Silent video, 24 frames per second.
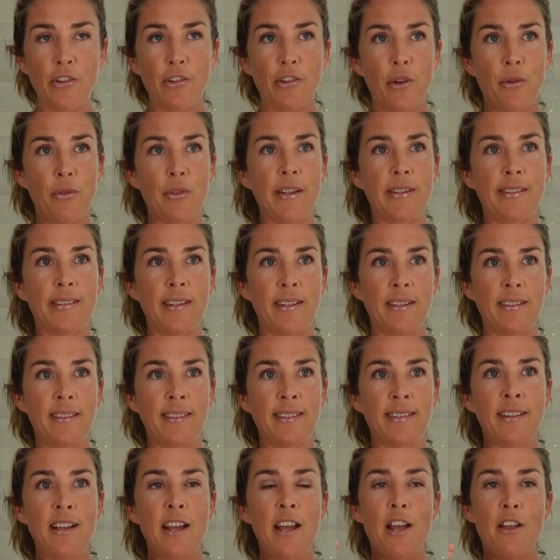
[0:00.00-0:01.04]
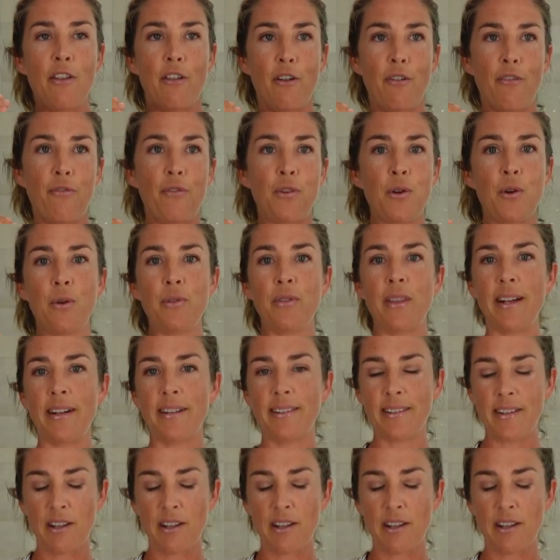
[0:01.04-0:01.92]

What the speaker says: So this is the food that is